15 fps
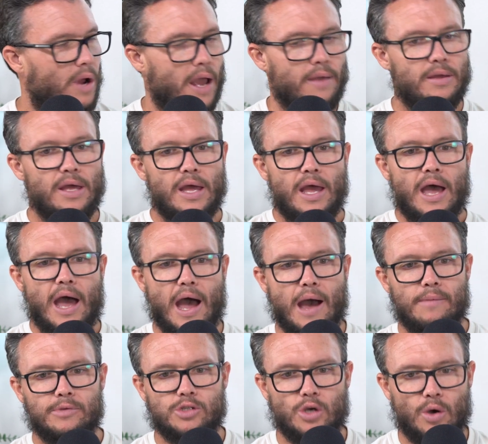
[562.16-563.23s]
Right.
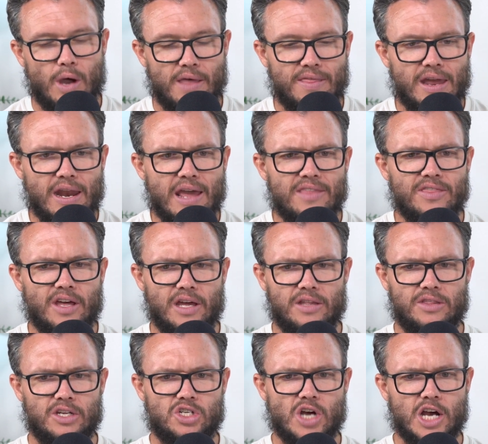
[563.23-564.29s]
So and then in
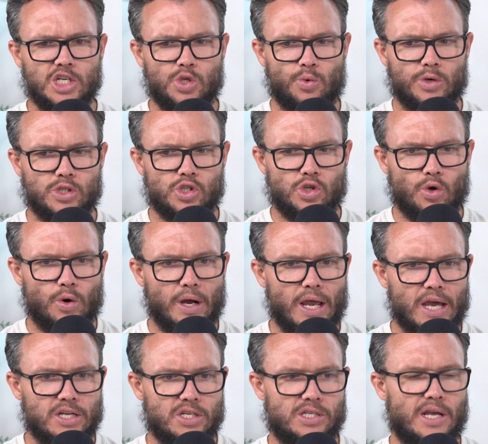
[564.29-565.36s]
the Joshua story,
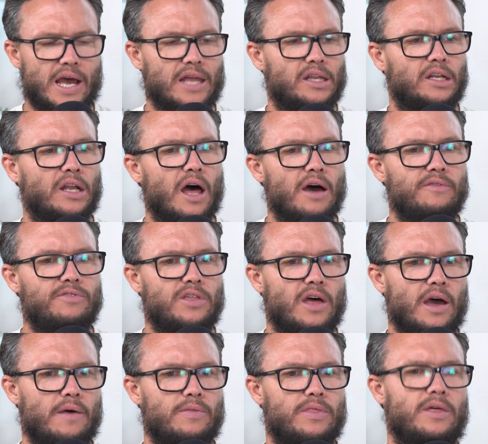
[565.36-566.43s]
I love
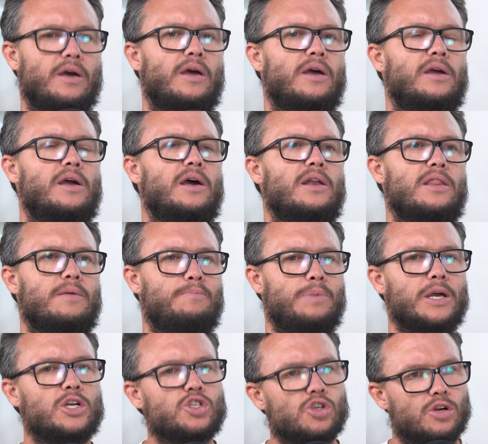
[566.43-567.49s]
the kind of the
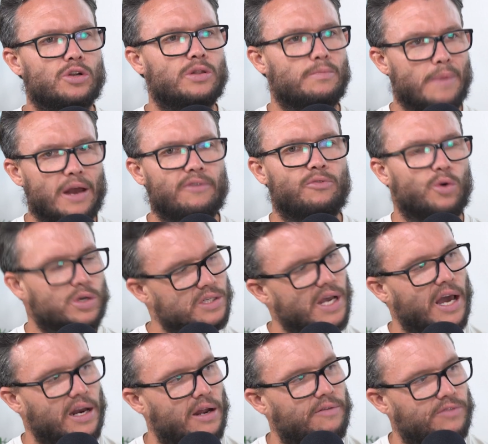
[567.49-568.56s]
picture, the metaphor
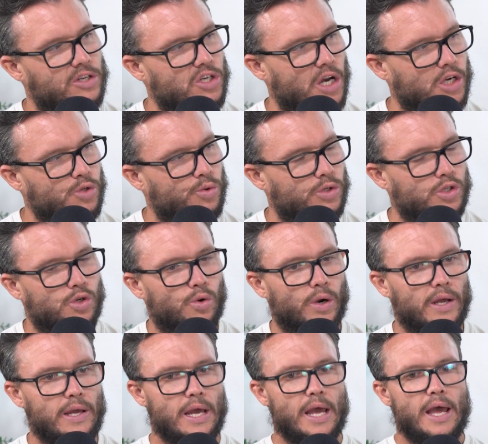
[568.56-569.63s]
side of the Joshua
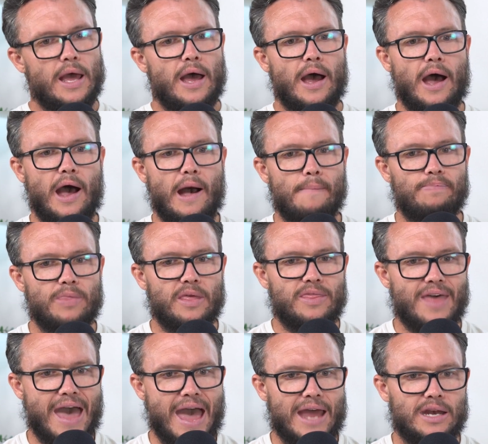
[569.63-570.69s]
story,
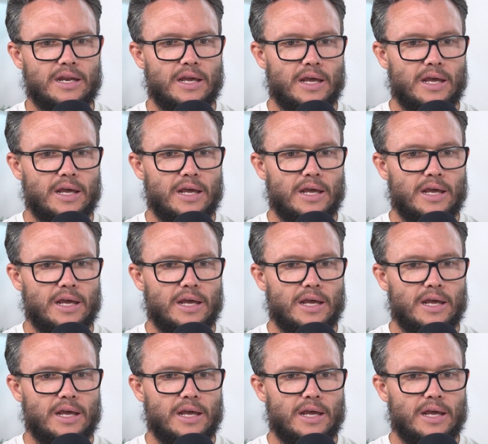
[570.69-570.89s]
that